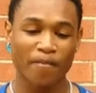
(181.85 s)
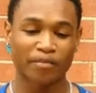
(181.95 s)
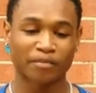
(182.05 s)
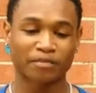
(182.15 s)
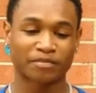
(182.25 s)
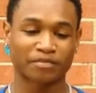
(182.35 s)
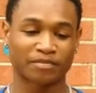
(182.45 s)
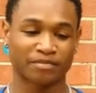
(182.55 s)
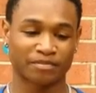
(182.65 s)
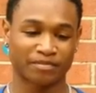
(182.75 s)

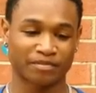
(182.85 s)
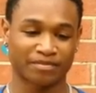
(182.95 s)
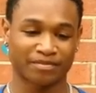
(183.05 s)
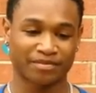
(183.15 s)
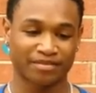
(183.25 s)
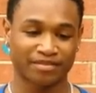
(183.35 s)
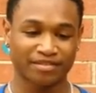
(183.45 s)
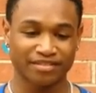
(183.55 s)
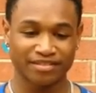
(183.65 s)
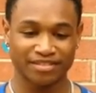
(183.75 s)

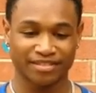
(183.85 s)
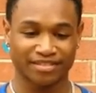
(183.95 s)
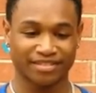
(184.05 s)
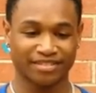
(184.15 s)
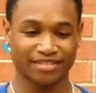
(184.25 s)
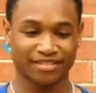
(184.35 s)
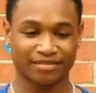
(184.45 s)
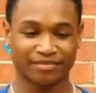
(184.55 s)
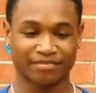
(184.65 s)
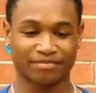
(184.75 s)
[no speech]